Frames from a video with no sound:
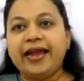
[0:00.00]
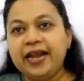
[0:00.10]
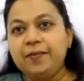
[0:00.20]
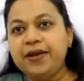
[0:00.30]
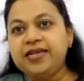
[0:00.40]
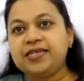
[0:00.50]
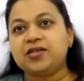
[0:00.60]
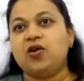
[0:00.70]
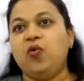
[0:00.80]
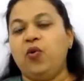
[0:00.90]

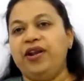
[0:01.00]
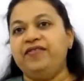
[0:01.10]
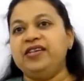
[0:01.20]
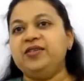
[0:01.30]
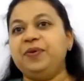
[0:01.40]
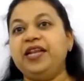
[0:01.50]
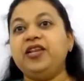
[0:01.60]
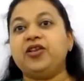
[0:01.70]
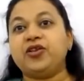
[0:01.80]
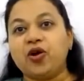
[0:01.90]
Academics or whatever is
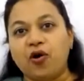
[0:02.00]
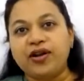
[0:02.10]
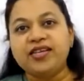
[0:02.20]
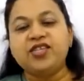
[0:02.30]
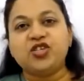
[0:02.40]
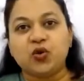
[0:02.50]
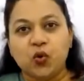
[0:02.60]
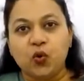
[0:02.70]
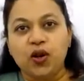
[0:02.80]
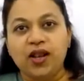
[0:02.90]
being taught in
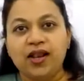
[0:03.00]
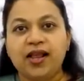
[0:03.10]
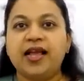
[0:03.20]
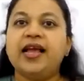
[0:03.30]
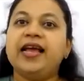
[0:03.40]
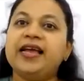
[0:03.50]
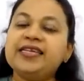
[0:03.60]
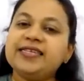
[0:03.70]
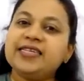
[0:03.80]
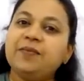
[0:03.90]
school
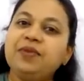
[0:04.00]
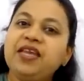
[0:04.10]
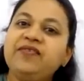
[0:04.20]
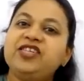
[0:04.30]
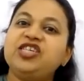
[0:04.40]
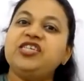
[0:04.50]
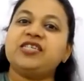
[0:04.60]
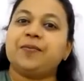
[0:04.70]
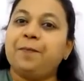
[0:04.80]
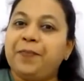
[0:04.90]
is something which is